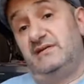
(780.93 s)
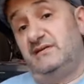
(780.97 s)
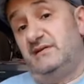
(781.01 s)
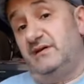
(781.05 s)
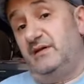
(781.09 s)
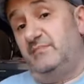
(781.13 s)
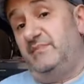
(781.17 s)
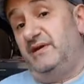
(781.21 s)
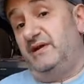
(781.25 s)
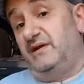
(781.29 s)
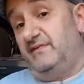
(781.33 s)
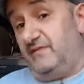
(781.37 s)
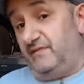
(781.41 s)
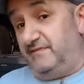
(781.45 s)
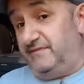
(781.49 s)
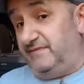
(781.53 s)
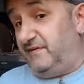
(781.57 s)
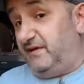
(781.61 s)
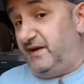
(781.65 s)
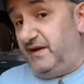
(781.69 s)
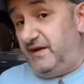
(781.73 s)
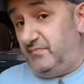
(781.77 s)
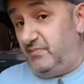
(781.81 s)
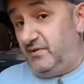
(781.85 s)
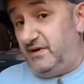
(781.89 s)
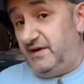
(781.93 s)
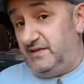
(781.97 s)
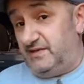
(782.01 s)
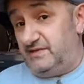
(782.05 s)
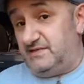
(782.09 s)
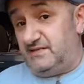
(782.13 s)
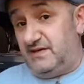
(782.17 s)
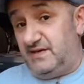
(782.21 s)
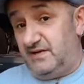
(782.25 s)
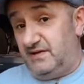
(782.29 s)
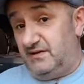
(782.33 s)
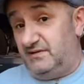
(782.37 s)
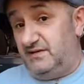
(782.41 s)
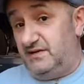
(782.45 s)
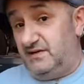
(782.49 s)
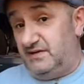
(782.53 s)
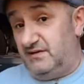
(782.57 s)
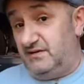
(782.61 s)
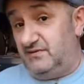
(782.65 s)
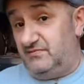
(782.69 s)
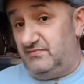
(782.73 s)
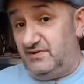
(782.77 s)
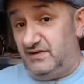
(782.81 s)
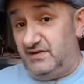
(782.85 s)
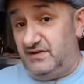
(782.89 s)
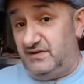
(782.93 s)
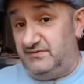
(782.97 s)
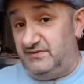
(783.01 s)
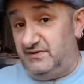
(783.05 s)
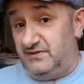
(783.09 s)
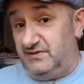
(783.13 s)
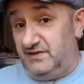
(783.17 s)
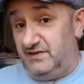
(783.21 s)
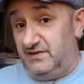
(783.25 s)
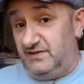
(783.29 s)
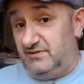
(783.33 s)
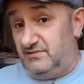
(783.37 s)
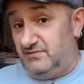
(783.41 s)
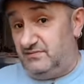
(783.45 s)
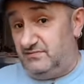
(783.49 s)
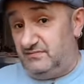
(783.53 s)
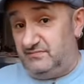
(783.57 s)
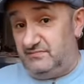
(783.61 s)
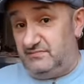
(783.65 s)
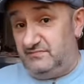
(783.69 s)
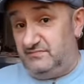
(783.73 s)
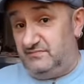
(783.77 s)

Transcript: a bit of a fight breaks out, you know, rather than the old